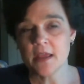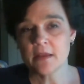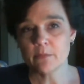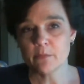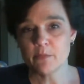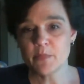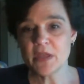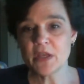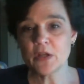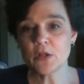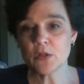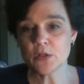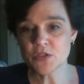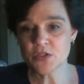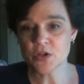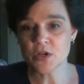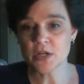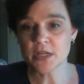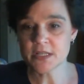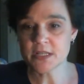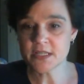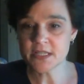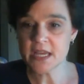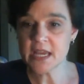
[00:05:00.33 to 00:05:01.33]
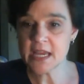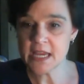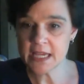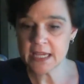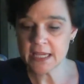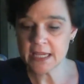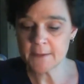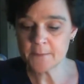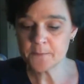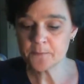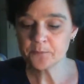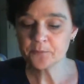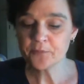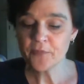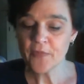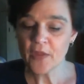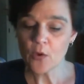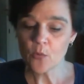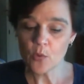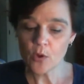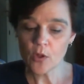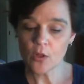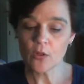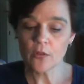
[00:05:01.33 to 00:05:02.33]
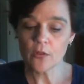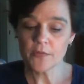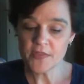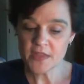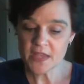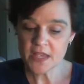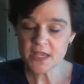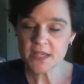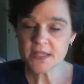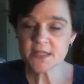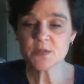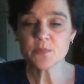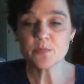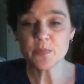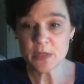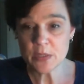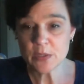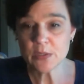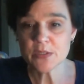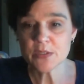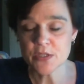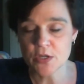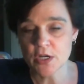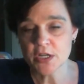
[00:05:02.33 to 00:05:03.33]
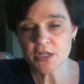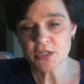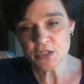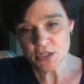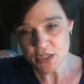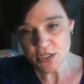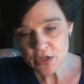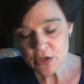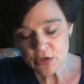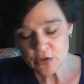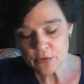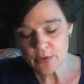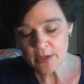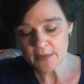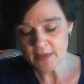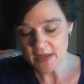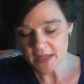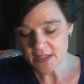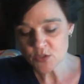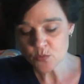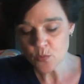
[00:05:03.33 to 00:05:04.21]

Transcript: builds on 10, well, this builds on 2, and that's